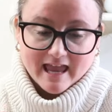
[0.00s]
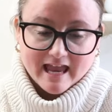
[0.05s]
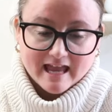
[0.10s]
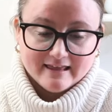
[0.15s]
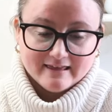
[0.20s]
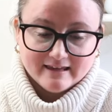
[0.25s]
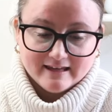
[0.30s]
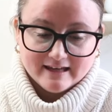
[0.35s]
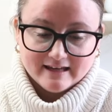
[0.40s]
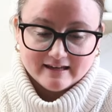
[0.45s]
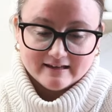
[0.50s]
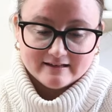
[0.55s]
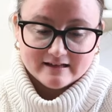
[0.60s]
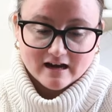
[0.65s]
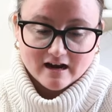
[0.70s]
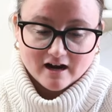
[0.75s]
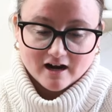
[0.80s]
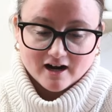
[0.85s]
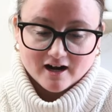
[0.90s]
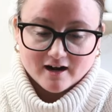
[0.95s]
And these
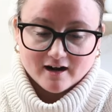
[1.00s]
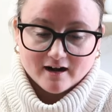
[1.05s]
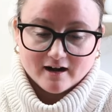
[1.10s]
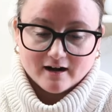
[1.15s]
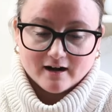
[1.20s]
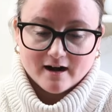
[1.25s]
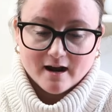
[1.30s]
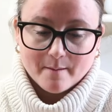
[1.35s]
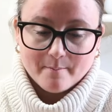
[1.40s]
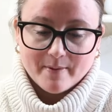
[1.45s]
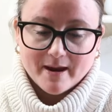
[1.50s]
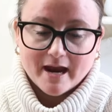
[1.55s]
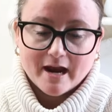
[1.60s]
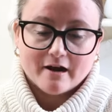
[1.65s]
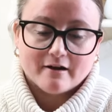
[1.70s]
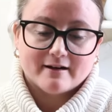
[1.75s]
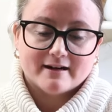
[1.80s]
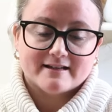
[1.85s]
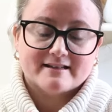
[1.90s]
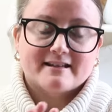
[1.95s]
are
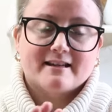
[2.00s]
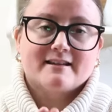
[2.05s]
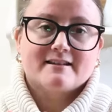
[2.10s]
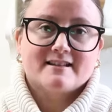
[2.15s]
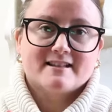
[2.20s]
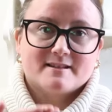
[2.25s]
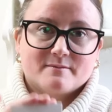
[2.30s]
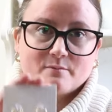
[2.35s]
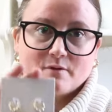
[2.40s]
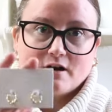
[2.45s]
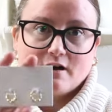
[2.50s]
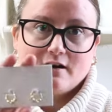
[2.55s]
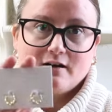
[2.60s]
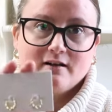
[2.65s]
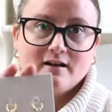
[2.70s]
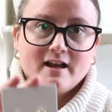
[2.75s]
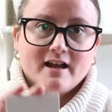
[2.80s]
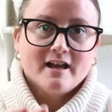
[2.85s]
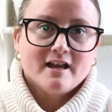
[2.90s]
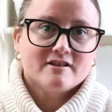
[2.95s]
Paris
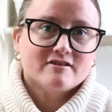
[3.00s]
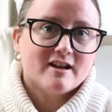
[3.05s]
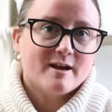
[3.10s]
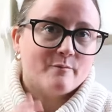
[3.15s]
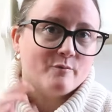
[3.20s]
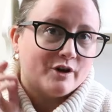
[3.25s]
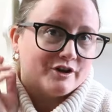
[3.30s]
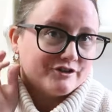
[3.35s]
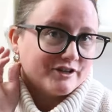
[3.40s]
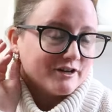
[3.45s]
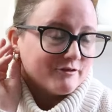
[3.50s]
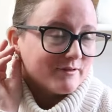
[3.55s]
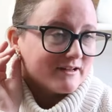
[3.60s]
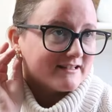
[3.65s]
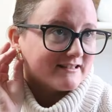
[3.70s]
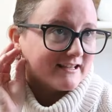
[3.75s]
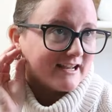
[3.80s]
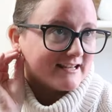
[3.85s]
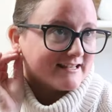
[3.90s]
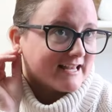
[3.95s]
small. So I'm wondering
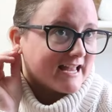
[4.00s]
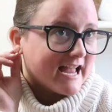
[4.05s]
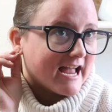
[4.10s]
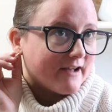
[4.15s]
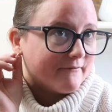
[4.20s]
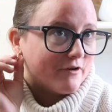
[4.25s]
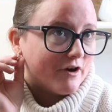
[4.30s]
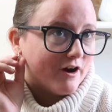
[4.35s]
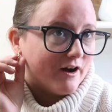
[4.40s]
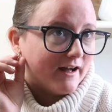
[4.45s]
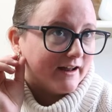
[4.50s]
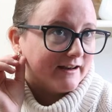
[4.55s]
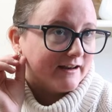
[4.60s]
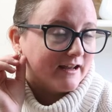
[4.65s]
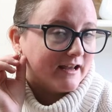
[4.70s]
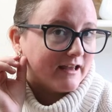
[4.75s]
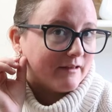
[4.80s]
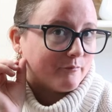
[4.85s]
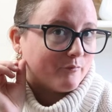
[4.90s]
what size I have on.